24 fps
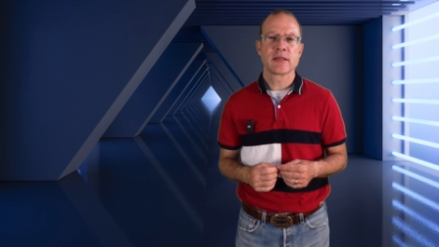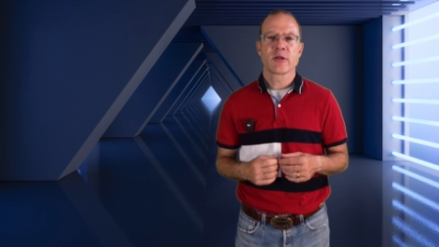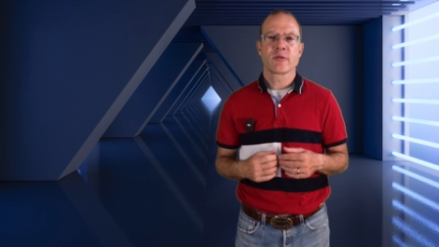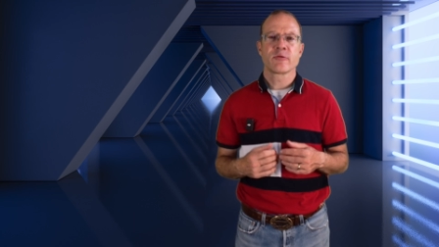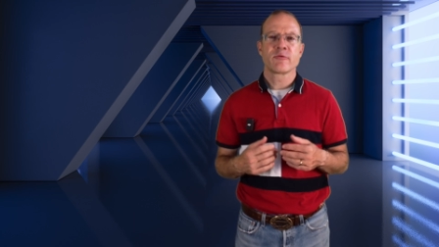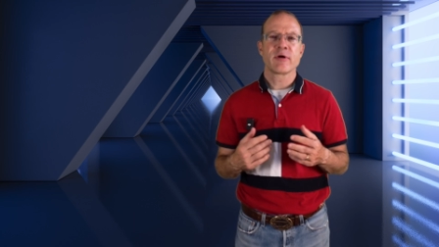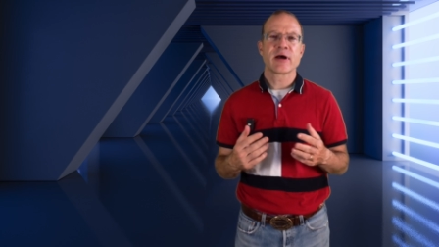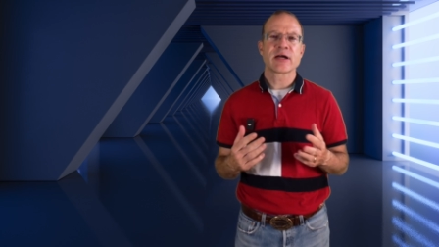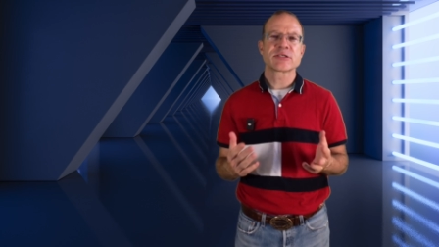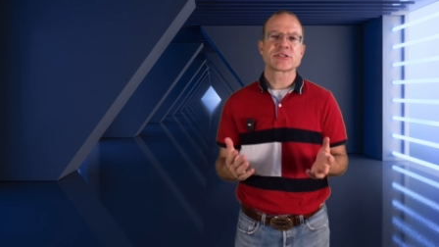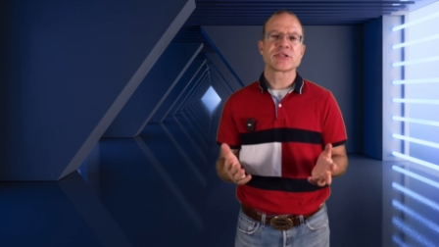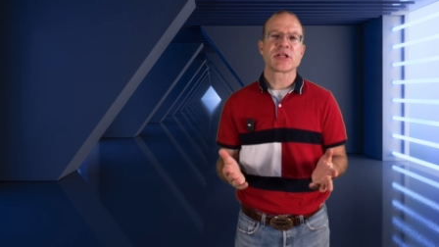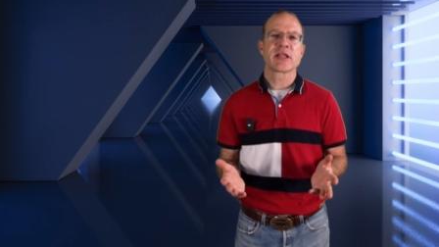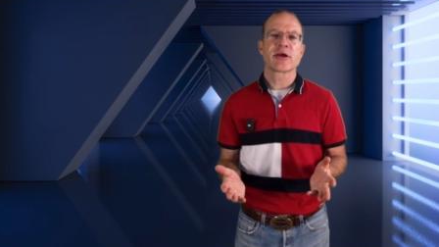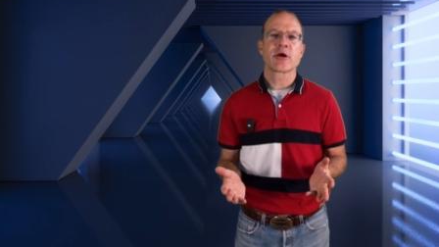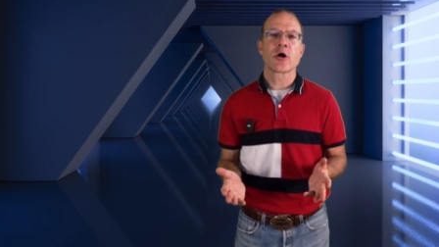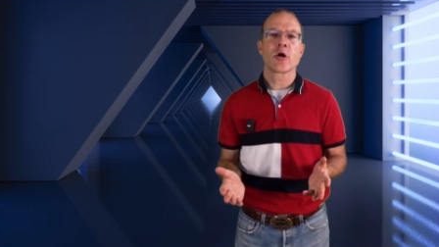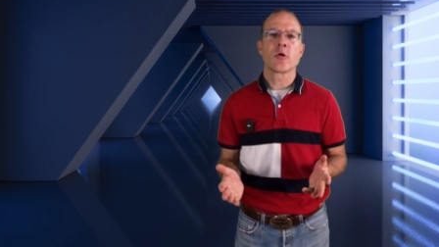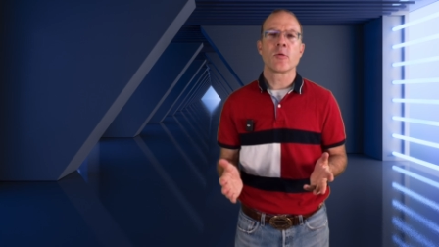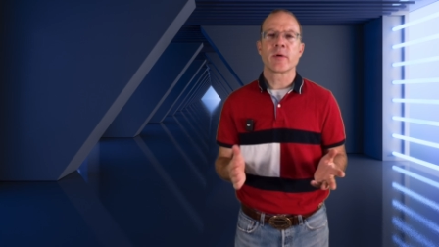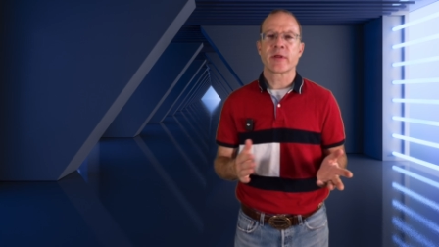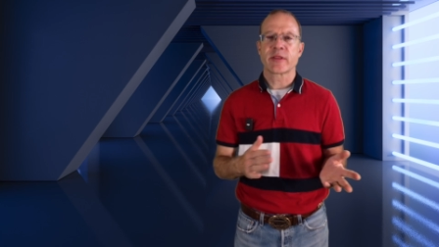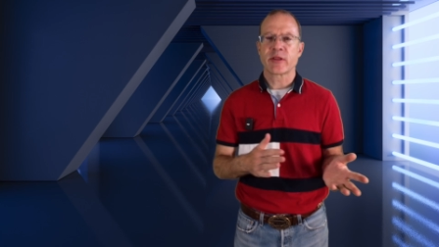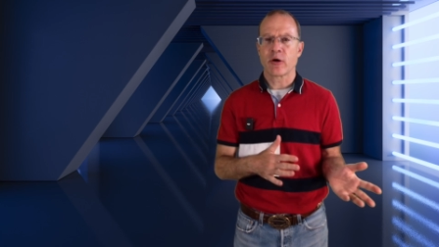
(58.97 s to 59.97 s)
to actually
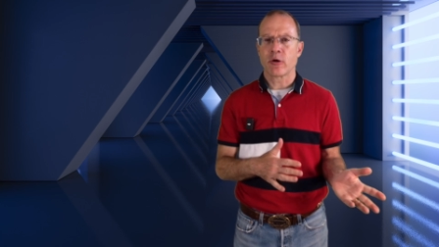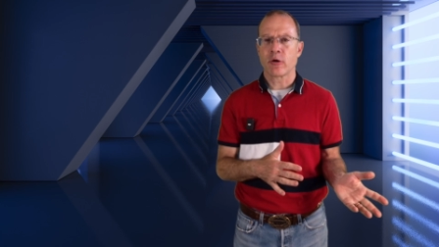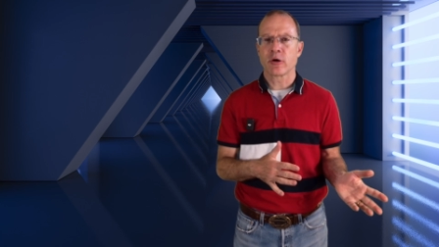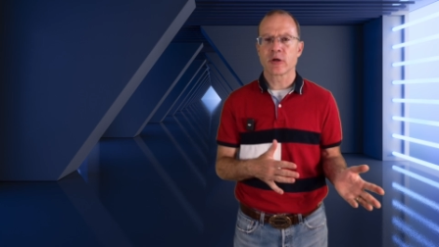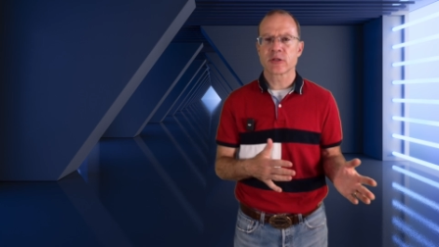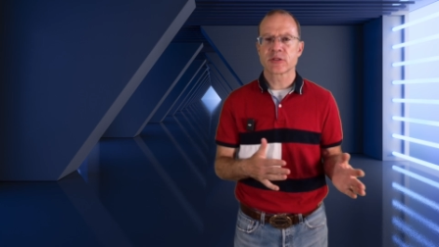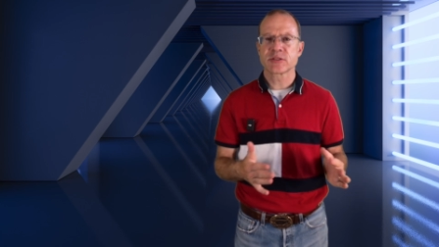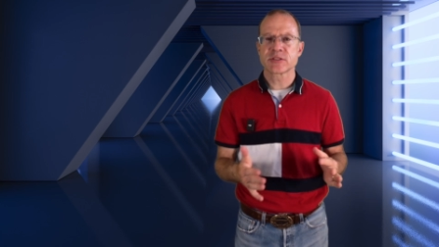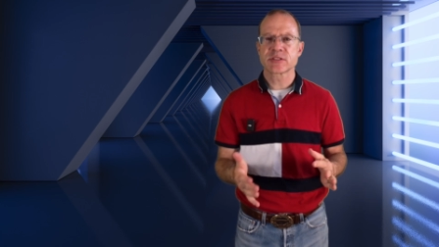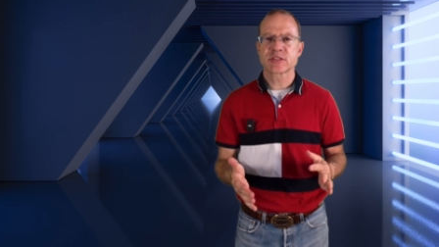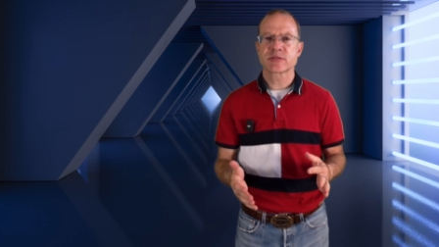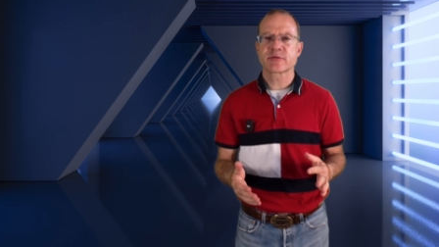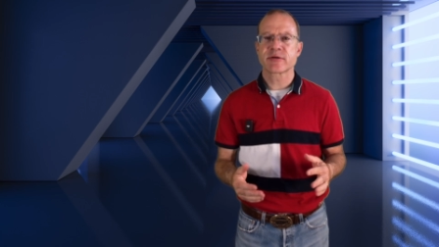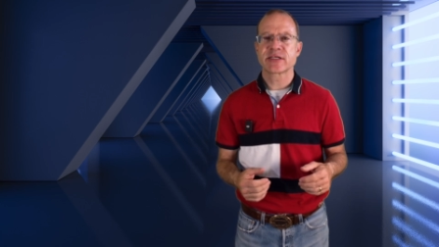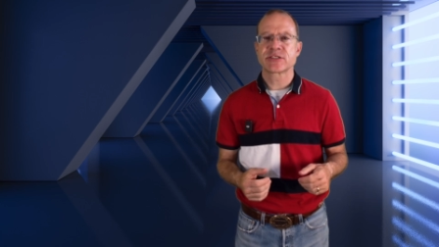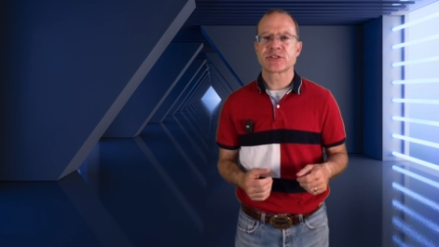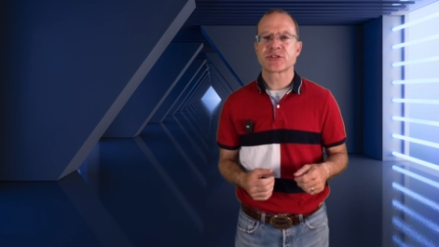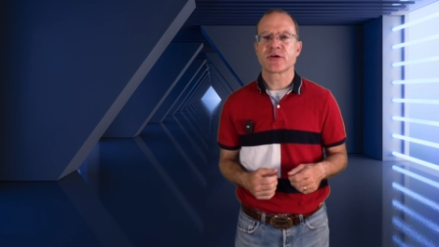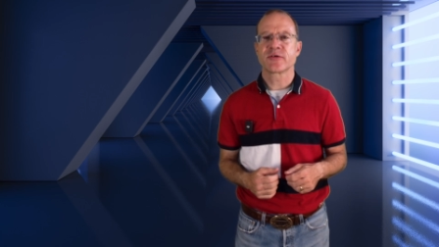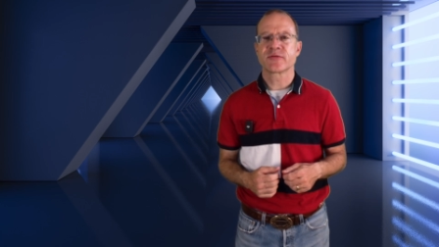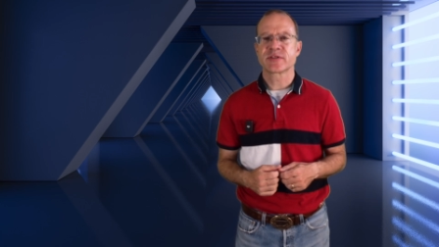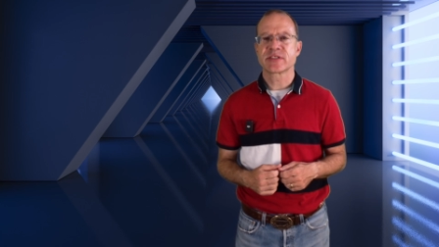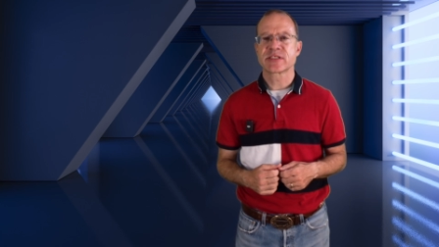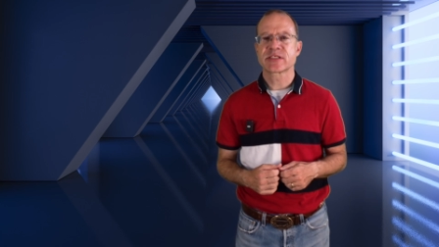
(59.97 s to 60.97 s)
go with the auto
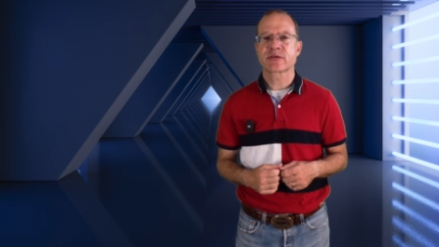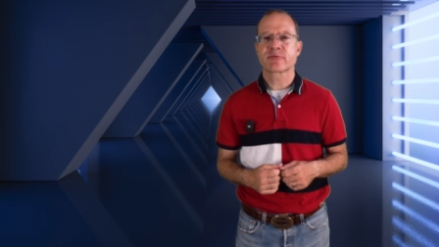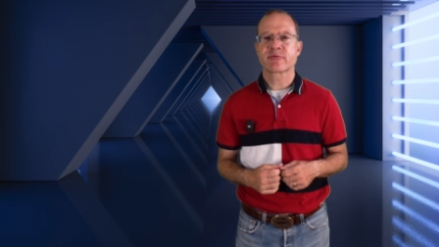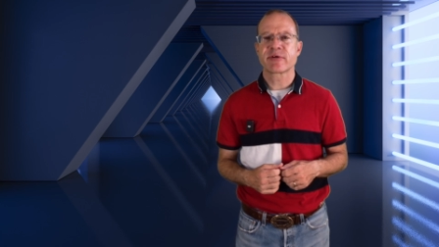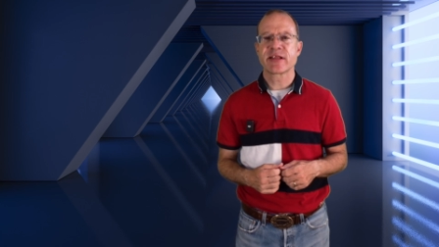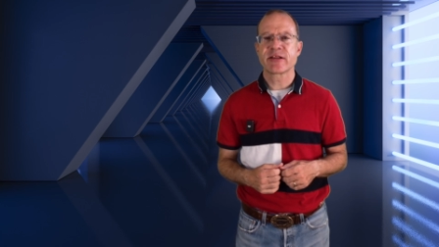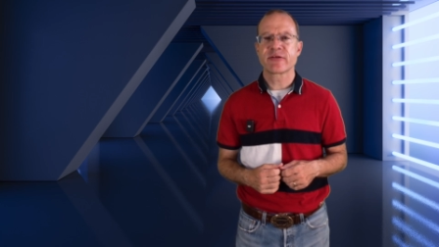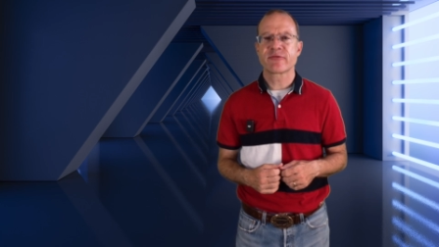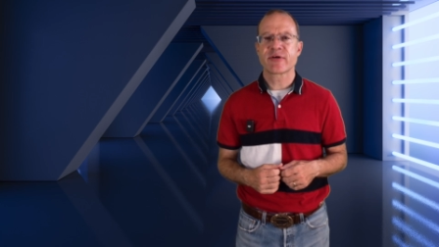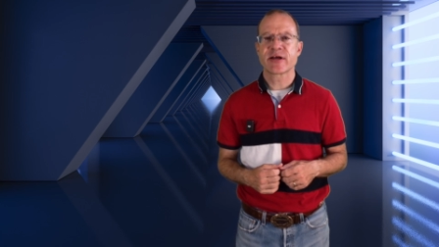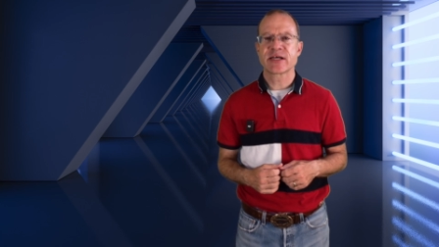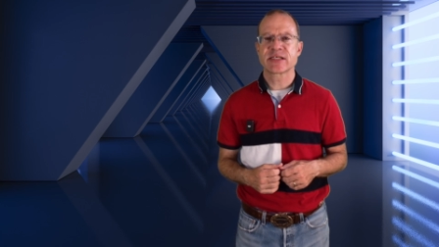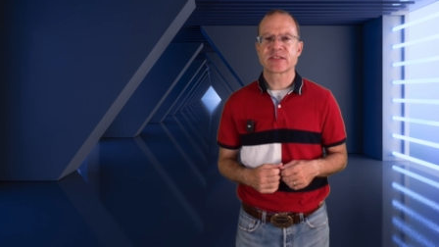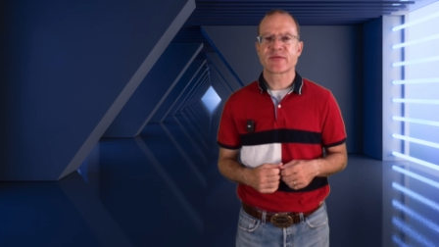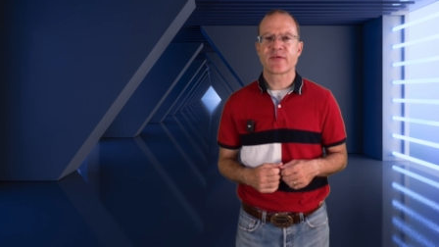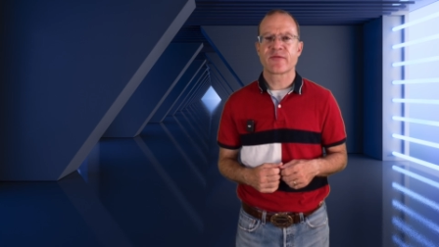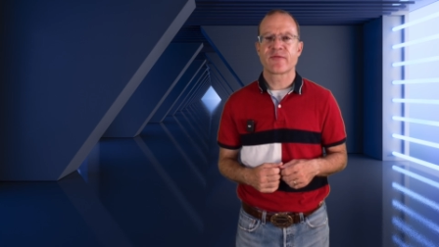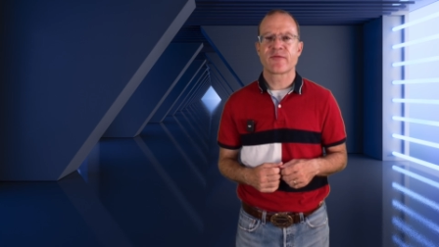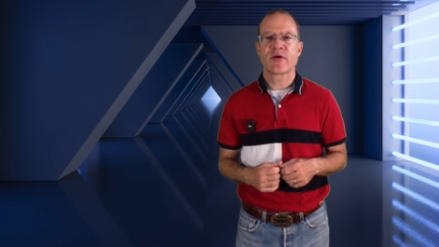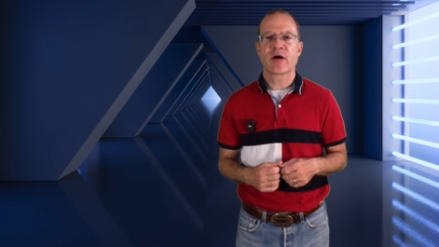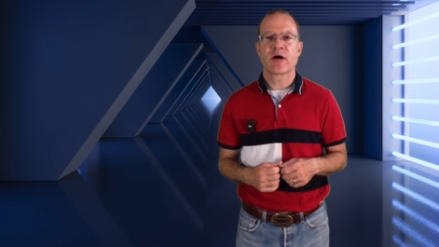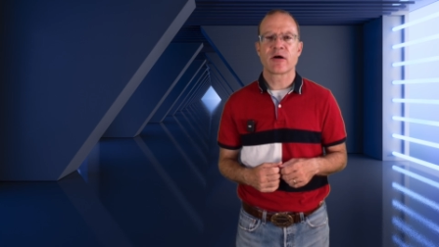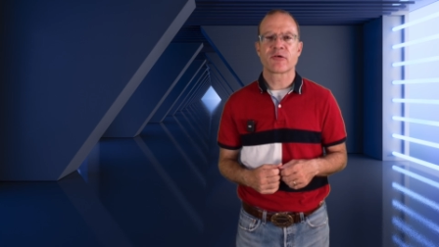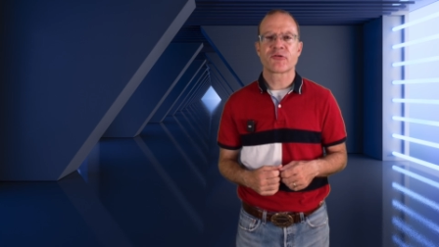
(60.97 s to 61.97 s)
stretch of the screen transfer
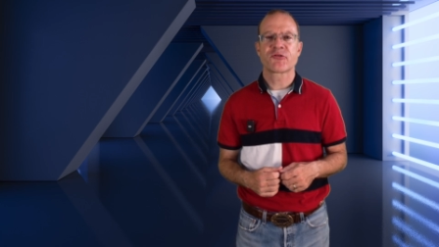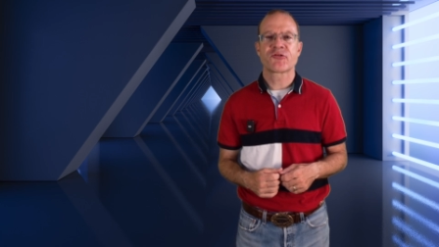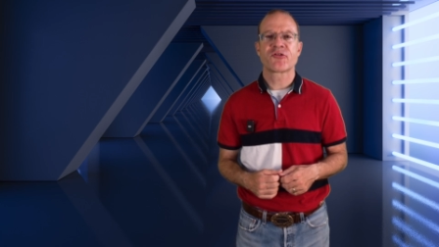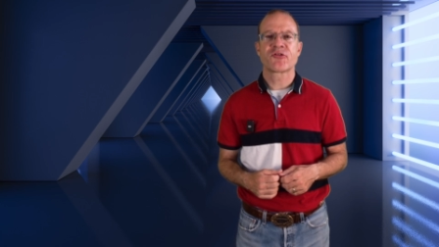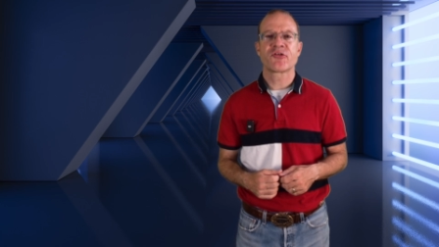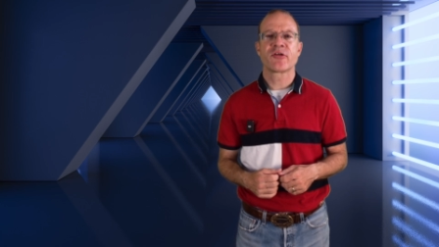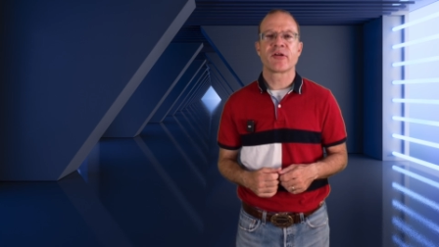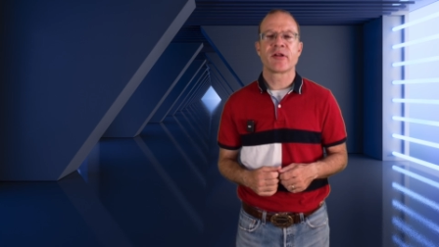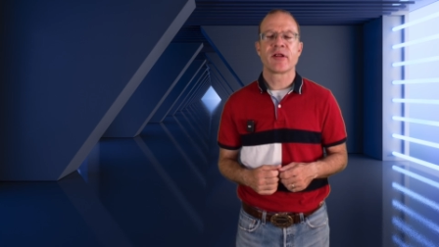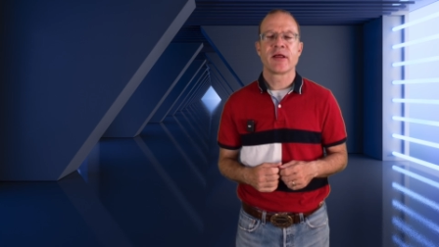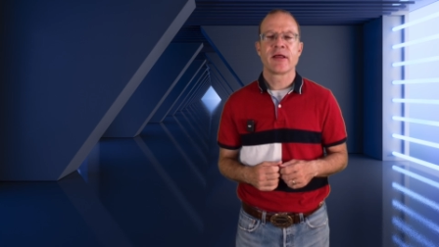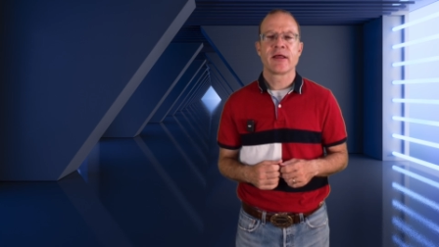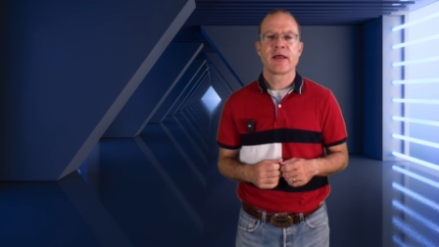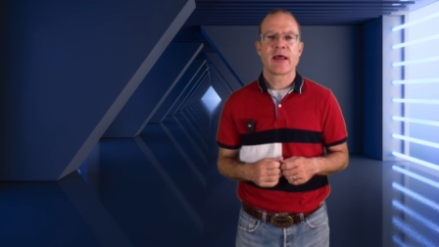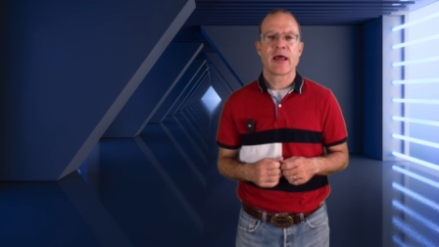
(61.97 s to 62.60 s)
function